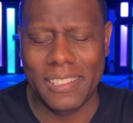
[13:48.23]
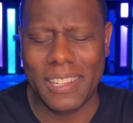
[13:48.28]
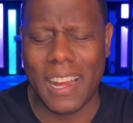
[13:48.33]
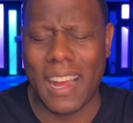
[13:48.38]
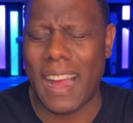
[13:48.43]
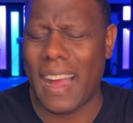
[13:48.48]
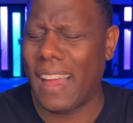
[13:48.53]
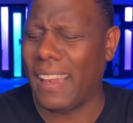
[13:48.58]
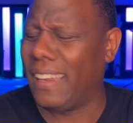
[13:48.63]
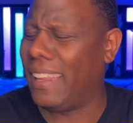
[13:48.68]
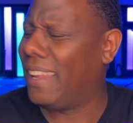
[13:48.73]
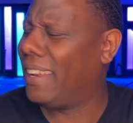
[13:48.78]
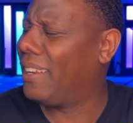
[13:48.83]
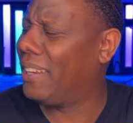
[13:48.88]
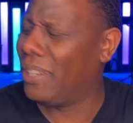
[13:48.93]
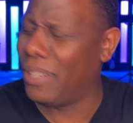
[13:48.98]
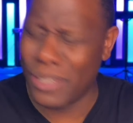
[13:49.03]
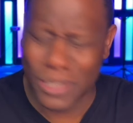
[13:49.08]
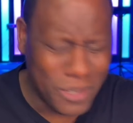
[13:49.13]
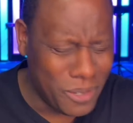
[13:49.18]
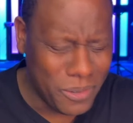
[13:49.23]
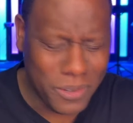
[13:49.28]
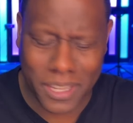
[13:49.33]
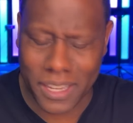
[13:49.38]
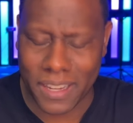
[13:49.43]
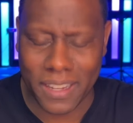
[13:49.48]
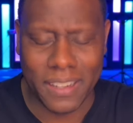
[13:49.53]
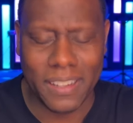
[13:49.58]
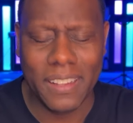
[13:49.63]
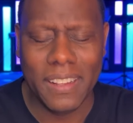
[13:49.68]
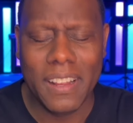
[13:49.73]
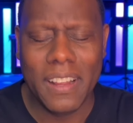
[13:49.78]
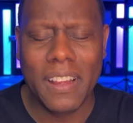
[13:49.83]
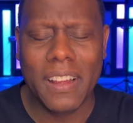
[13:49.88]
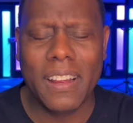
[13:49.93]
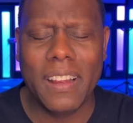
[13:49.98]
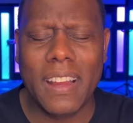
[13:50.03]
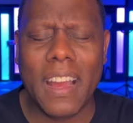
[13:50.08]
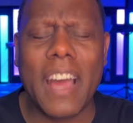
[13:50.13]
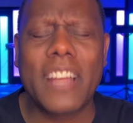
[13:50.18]
Hallelujah.
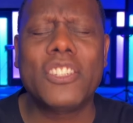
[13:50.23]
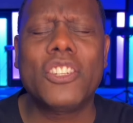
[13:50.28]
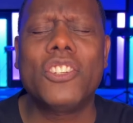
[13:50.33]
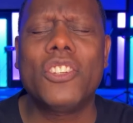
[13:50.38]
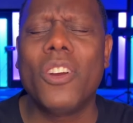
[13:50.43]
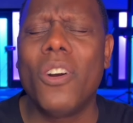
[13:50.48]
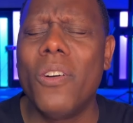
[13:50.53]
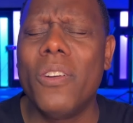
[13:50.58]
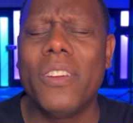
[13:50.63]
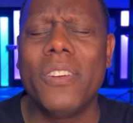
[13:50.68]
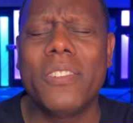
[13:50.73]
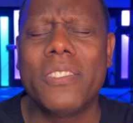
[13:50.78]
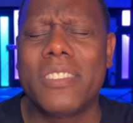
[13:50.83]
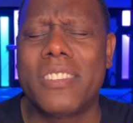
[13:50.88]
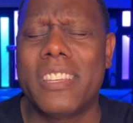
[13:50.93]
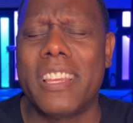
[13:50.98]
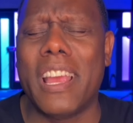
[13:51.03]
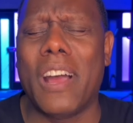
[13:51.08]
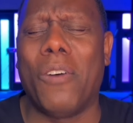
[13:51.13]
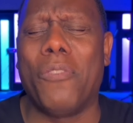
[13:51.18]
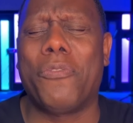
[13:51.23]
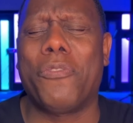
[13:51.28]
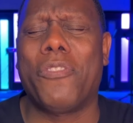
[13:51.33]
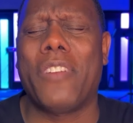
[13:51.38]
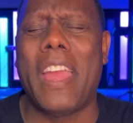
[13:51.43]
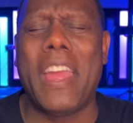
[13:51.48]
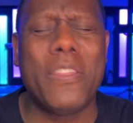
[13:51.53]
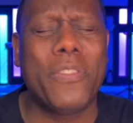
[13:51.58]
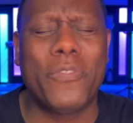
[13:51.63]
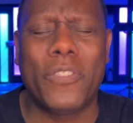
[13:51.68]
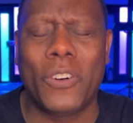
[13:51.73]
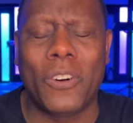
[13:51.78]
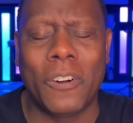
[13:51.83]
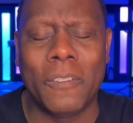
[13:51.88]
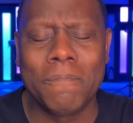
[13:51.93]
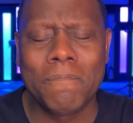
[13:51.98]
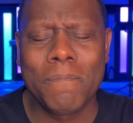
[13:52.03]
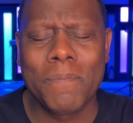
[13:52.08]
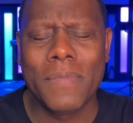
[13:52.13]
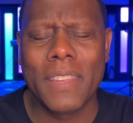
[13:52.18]
God, show yourself
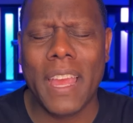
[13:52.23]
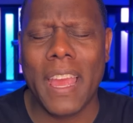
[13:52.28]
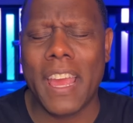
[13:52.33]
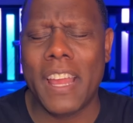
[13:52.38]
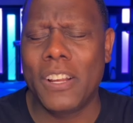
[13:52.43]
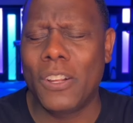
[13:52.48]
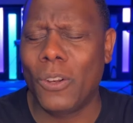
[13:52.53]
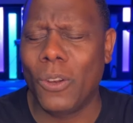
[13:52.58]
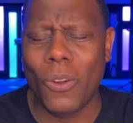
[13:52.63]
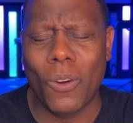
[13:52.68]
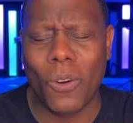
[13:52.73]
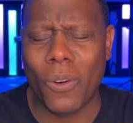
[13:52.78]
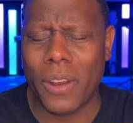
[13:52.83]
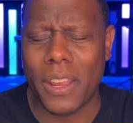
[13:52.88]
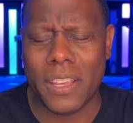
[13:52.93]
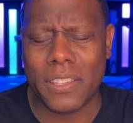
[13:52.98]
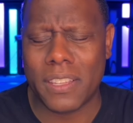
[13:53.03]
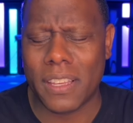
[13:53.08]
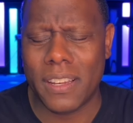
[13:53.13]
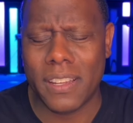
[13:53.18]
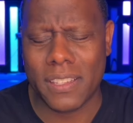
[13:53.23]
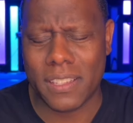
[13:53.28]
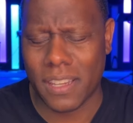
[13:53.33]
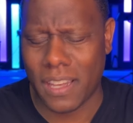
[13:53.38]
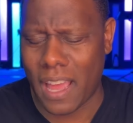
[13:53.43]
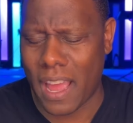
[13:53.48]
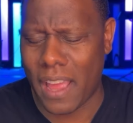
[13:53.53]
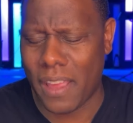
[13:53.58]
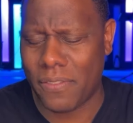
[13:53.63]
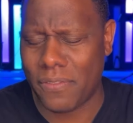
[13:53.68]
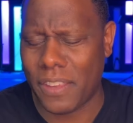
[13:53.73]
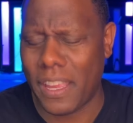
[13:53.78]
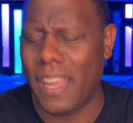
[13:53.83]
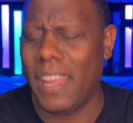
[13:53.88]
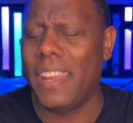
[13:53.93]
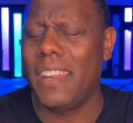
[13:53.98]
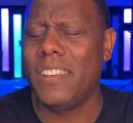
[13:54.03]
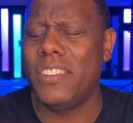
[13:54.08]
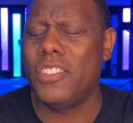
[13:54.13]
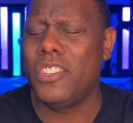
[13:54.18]
faithful and glorious in his life.
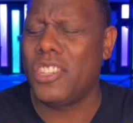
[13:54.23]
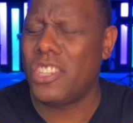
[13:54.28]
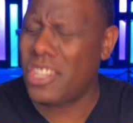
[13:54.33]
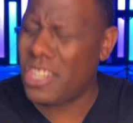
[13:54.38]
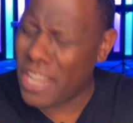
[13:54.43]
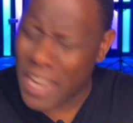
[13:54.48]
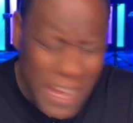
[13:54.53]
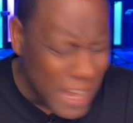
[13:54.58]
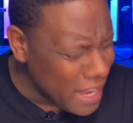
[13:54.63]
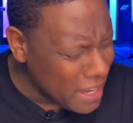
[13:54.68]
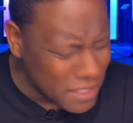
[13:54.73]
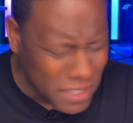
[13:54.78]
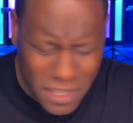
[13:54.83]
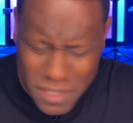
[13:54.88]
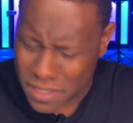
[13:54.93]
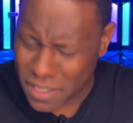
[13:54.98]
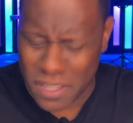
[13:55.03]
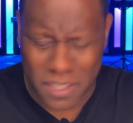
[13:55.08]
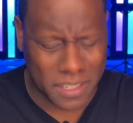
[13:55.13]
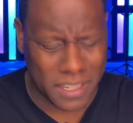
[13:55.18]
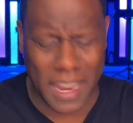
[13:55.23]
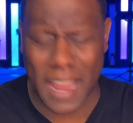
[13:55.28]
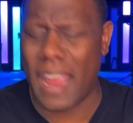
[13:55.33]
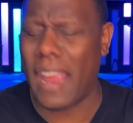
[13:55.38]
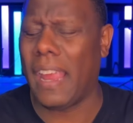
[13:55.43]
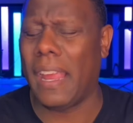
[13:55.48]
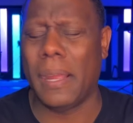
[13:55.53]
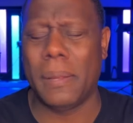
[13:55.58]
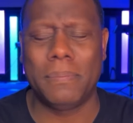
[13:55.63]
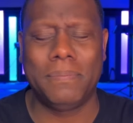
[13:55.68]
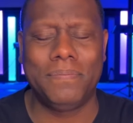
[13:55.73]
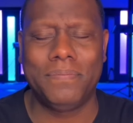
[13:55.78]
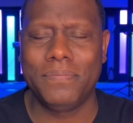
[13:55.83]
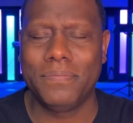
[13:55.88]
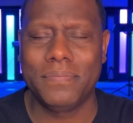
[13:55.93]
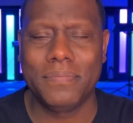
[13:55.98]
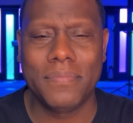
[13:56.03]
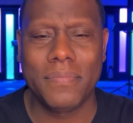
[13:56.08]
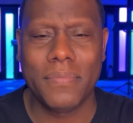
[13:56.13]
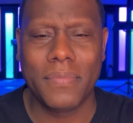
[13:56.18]
In Jesus' name,
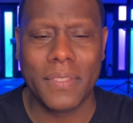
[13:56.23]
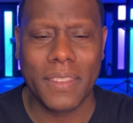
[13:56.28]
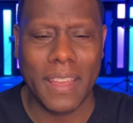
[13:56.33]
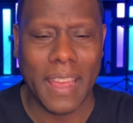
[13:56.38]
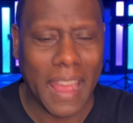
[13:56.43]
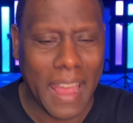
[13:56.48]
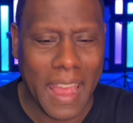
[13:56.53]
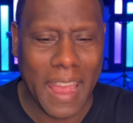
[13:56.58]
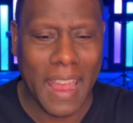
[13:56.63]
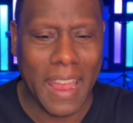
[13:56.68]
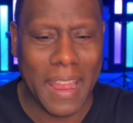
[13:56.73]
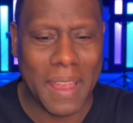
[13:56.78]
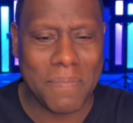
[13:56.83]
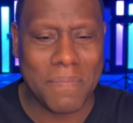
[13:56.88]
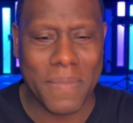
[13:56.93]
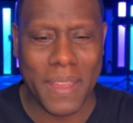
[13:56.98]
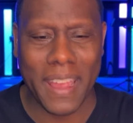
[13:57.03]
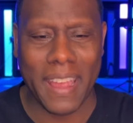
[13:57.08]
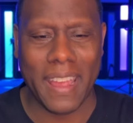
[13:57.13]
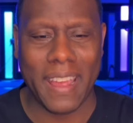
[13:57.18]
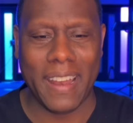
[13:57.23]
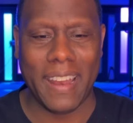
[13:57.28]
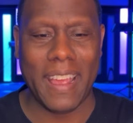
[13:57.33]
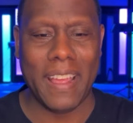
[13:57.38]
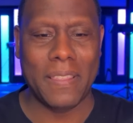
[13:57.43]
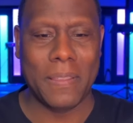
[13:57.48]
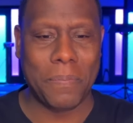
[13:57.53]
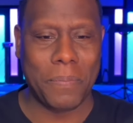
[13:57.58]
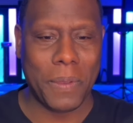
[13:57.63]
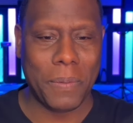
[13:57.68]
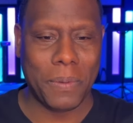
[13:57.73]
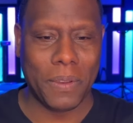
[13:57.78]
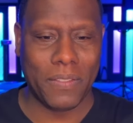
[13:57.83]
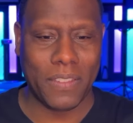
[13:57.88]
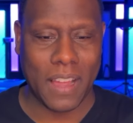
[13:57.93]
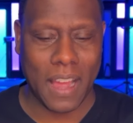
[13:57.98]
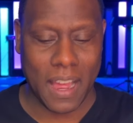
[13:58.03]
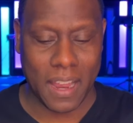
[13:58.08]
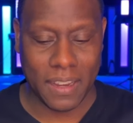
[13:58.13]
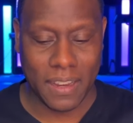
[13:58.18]
amen. And the people
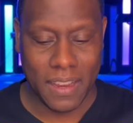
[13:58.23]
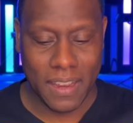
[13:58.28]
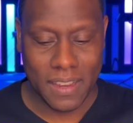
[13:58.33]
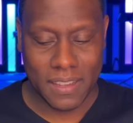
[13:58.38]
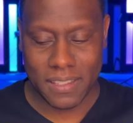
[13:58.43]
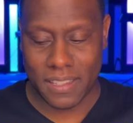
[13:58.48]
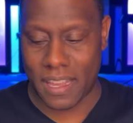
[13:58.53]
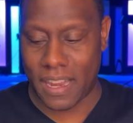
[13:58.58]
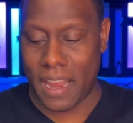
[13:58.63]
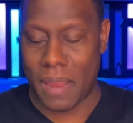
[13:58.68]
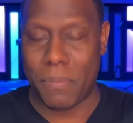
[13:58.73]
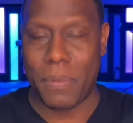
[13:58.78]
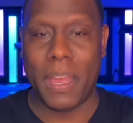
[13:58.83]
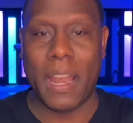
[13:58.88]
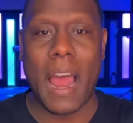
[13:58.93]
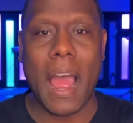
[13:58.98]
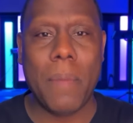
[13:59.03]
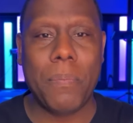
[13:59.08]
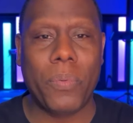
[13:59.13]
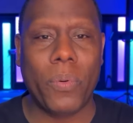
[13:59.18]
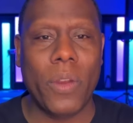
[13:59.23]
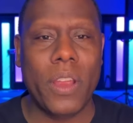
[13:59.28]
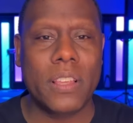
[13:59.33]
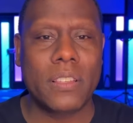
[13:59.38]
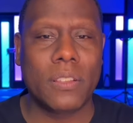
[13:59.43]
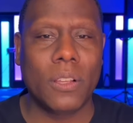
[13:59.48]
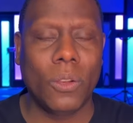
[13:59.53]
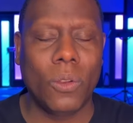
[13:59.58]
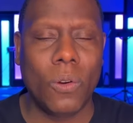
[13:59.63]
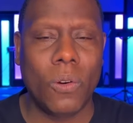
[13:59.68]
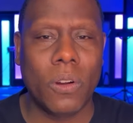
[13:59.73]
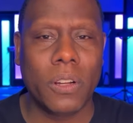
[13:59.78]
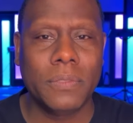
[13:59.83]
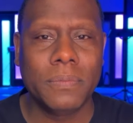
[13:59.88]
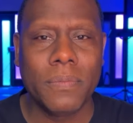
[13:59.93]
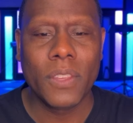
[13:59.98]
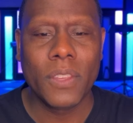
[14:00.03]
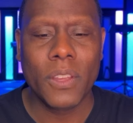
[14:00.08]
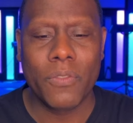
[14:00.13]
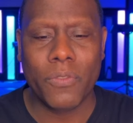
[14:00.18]
of God said amen. I praise the Lord
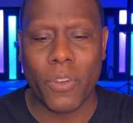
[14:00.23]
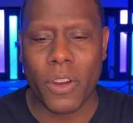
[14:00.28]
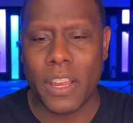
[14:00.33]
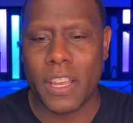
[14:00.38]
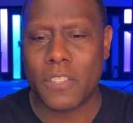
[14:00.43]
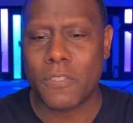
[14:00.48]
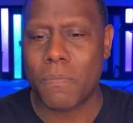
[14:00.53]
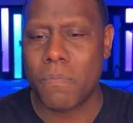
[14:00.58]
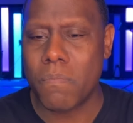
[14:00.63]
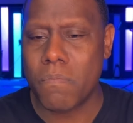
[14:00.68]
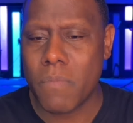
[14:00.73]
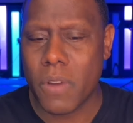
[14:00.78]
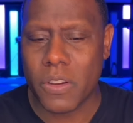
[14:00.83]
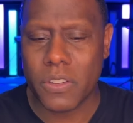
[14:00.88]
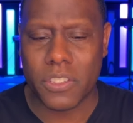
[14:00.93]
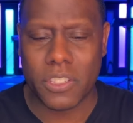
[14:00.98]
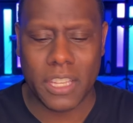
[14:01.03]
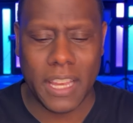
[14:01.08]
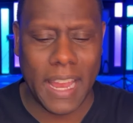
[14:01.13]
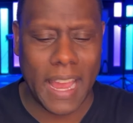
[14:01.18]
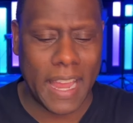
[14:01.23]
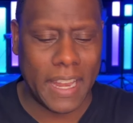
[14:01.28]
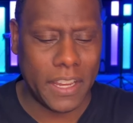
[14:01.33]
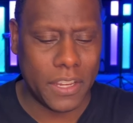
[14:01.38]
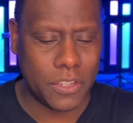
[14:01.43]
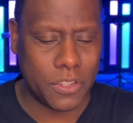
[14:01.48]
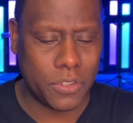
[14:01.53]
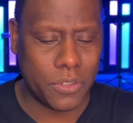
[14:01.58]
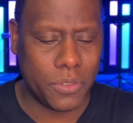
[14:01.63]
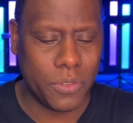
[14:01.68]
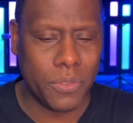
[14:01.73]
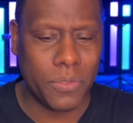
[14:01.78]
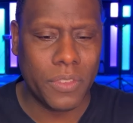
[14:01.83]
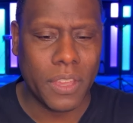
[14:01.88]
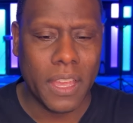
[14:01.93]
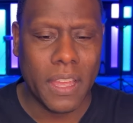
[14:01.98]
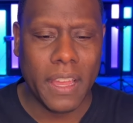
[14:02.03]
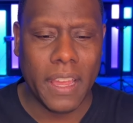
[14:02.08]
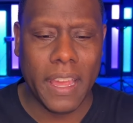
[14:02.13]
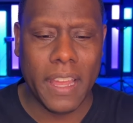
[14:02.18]
for his mercy and his truth.
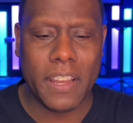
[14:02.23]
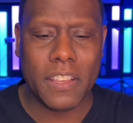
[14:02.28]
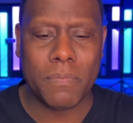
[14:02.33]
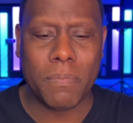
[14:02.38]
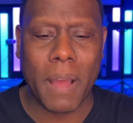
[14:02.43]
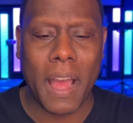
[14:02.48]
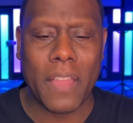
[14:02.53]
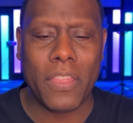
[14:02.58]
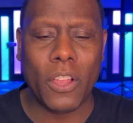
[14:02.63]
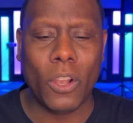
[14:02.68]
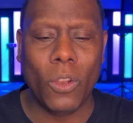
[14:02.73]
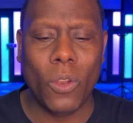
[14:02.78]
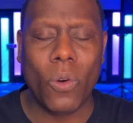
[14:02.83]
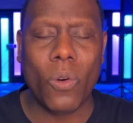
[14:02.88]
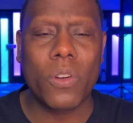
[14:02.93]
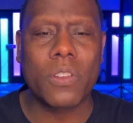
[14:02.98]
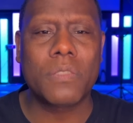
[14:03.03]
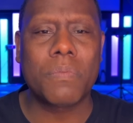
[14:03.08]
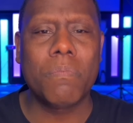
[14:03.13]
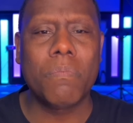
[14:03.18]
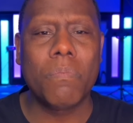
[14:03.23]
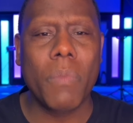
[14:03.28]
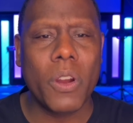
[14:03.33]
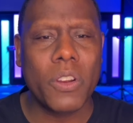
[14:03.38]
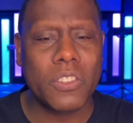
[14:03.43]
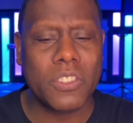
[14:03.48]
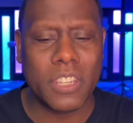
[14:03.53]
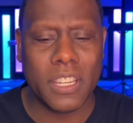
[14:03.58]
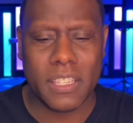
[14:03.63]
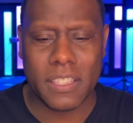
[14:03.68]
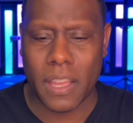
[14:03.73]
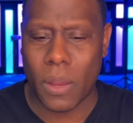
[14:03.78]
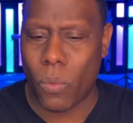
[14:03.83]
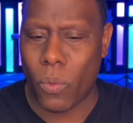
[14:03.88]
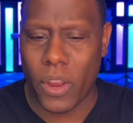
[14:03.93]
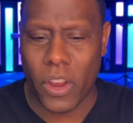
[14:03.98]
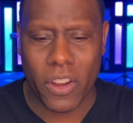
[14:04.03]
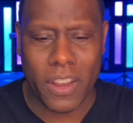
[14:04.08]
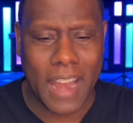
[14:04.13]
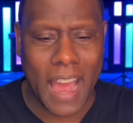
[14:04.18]
It is by the Lord's mercies that
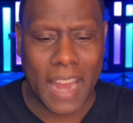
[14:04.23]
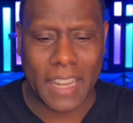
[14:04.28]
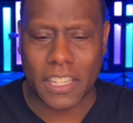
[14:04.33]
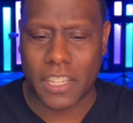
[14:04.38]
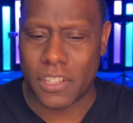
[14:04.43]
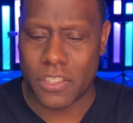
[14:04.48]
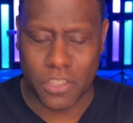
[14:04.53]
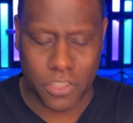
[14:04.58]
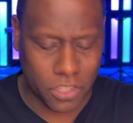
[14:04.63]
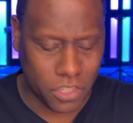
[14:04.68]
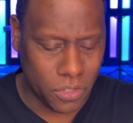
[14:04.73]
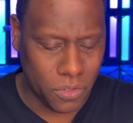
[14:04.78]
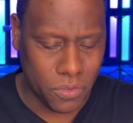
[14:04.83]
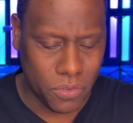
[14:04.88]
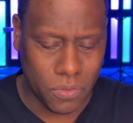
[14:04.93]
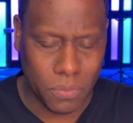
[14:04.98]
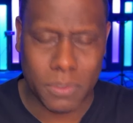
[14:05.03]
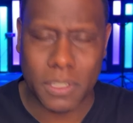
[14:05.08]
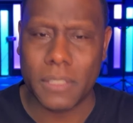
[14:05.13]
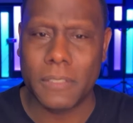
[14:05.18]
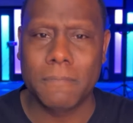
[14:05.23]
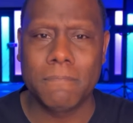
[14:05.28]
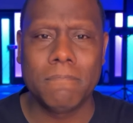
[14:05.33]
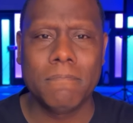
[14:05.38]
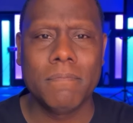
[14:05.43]
we are not consumed.